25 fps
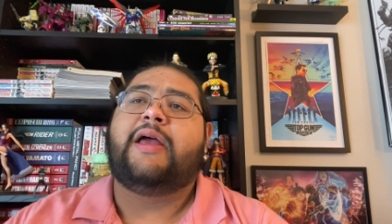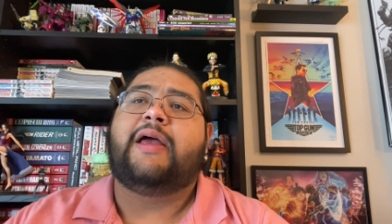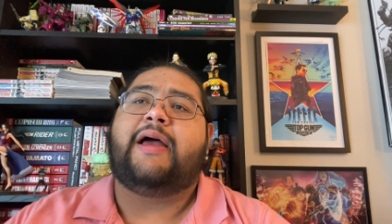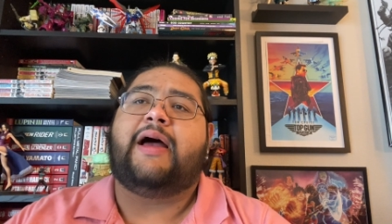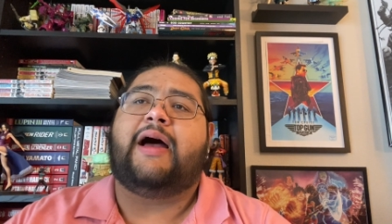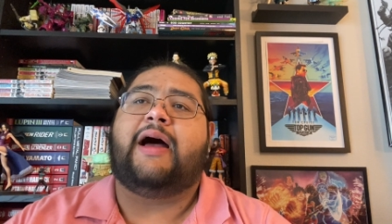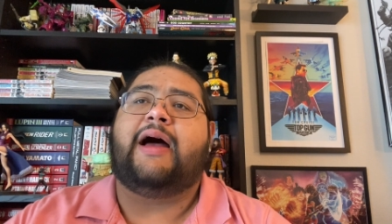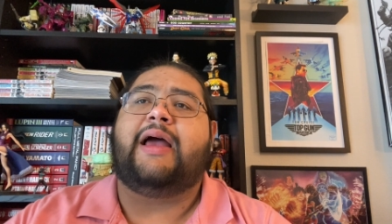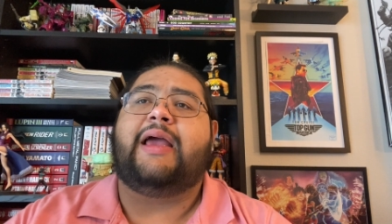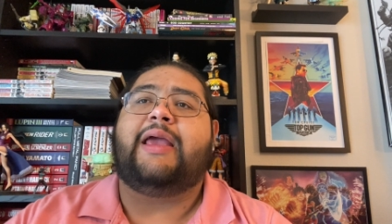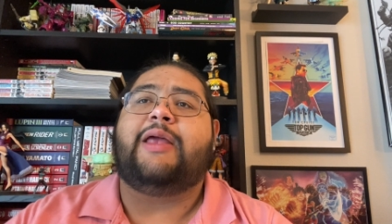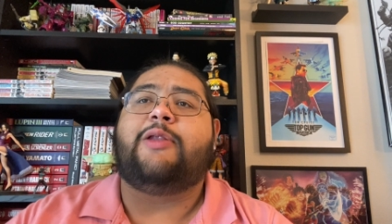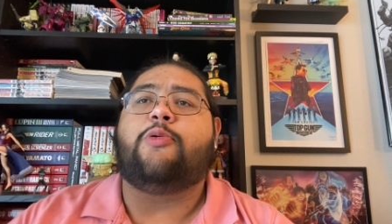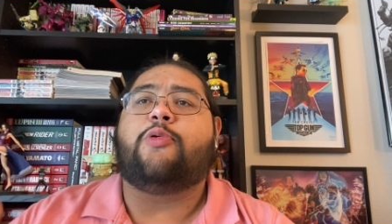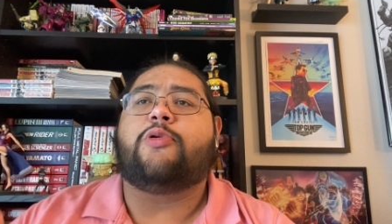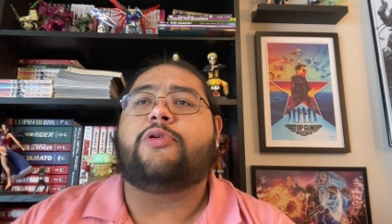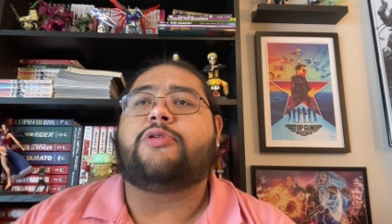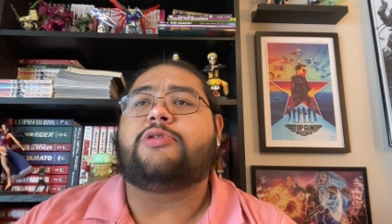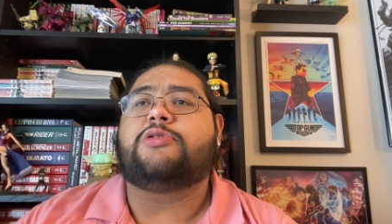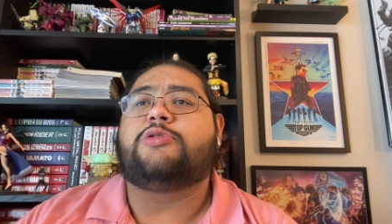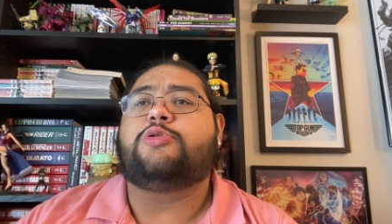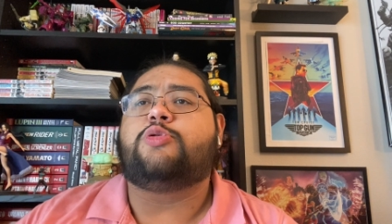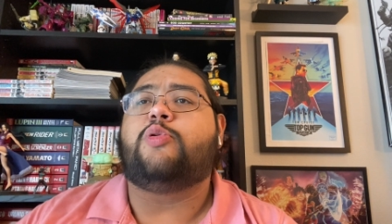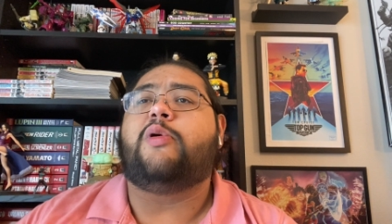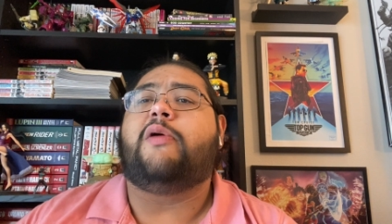uh, in
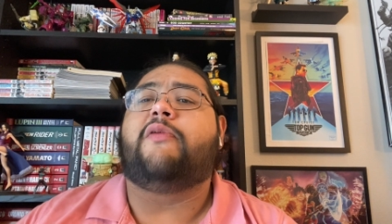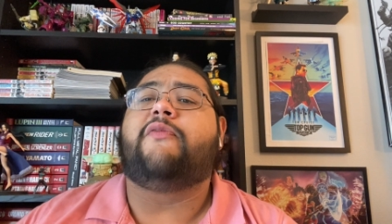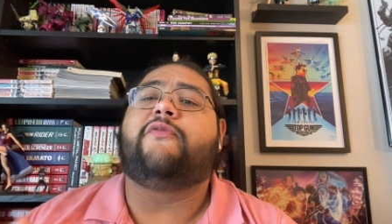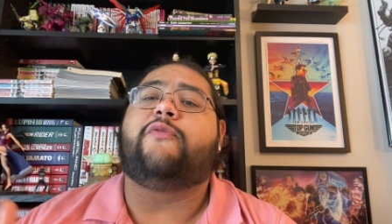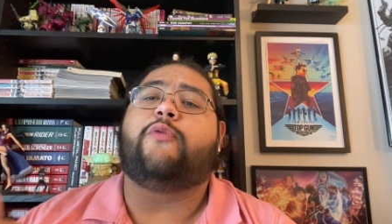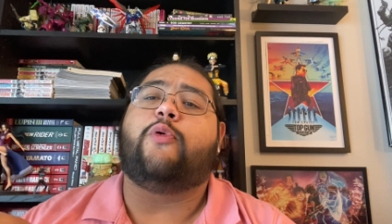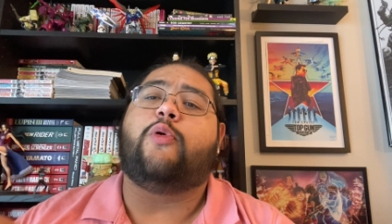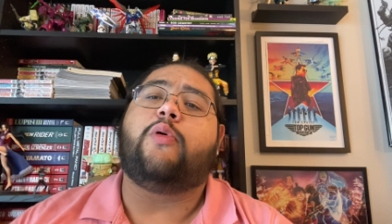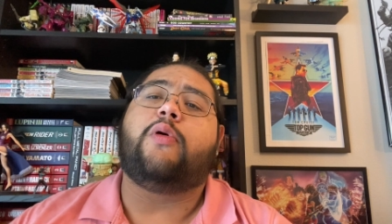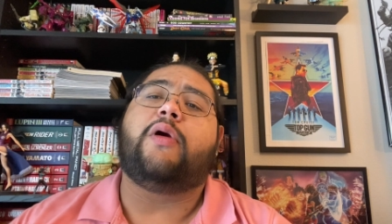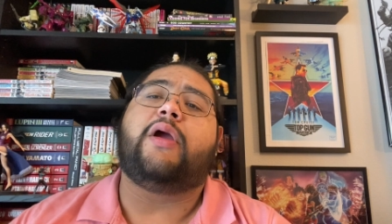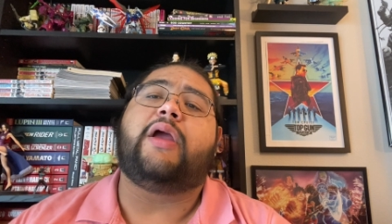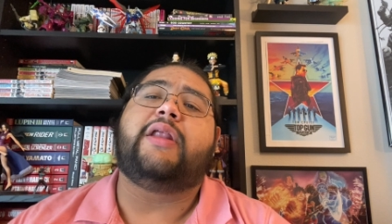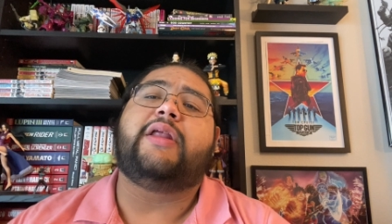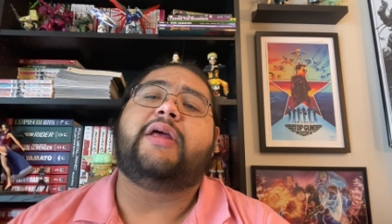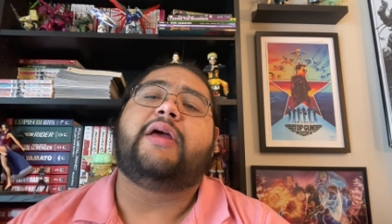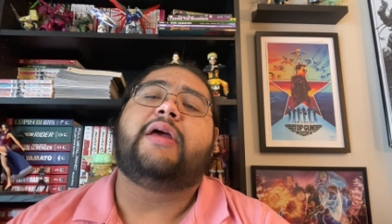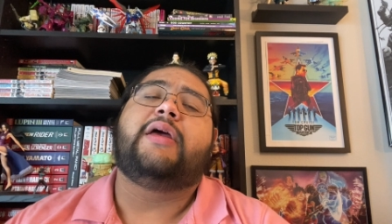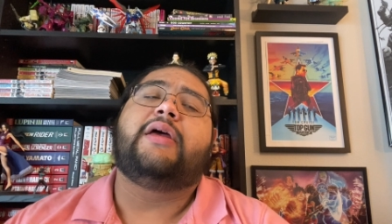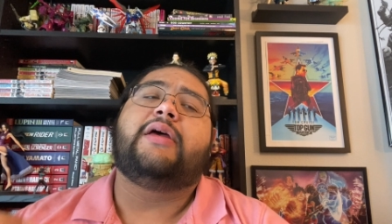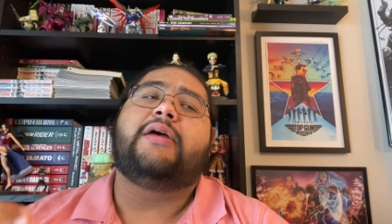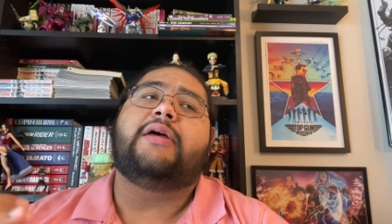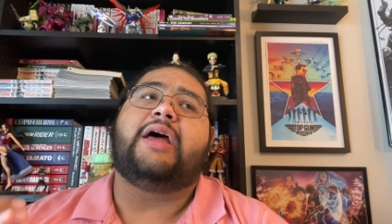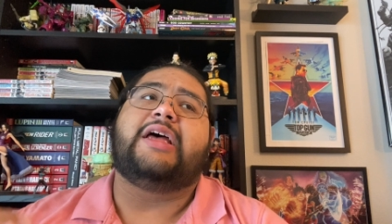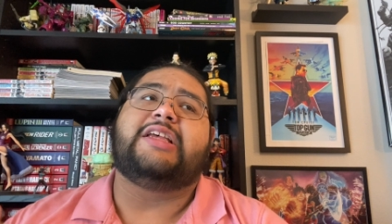order to avoid
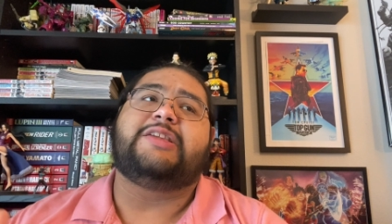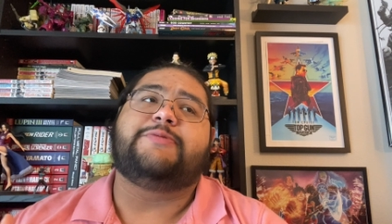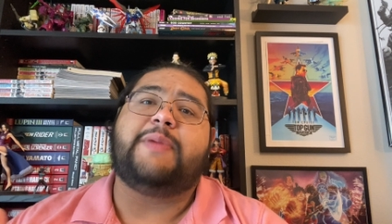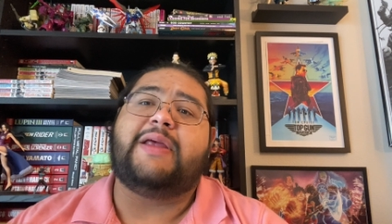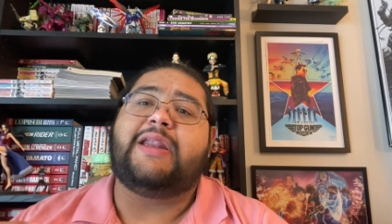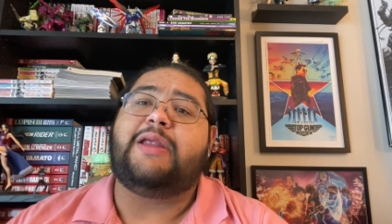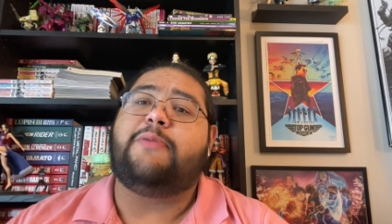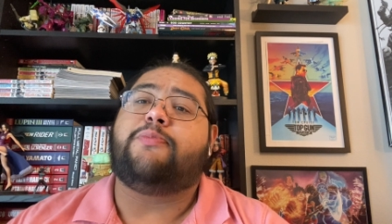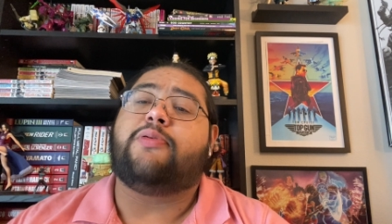as many